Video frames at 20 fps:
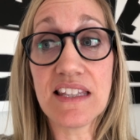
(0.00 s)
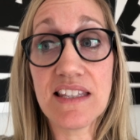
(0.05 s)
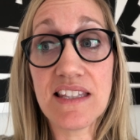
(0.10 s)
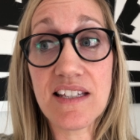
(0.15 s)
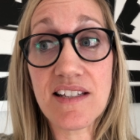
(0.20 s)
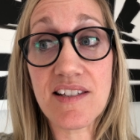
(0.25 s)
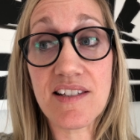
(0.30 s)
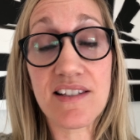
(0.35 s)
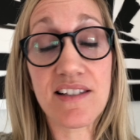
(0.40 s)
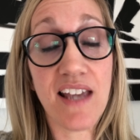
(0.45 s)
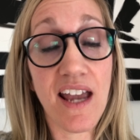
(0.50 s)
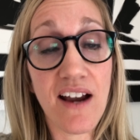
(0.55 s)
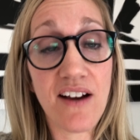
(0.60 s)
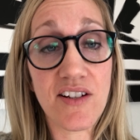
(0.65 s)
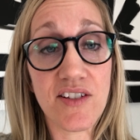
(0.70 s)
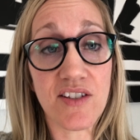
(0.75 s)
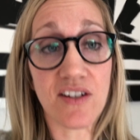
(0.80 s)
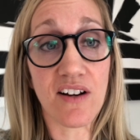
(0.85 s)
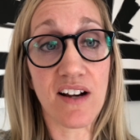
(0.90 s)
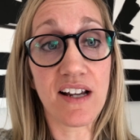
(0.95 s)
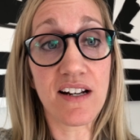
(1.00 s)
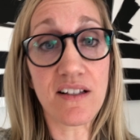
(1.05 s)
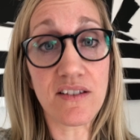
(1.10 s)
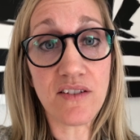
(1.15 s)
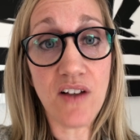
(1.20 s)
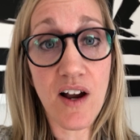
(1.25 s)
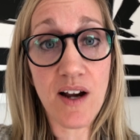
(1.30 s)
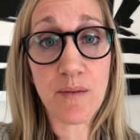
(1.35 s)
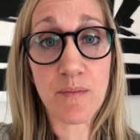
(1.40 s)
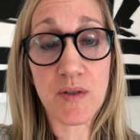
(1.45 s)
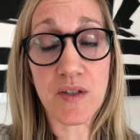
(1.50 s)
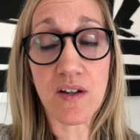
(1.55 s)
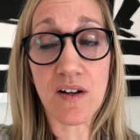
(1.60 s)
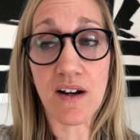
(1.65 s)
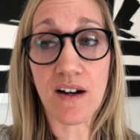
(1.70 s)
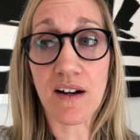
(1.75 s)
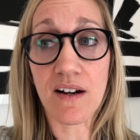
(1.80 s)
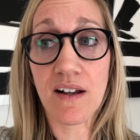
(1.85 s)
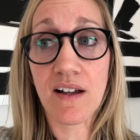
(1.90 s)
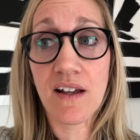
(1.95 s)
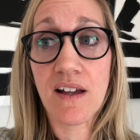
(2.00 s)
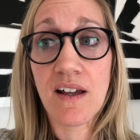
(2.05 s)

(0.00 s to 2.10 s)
This scares her, it alarms her.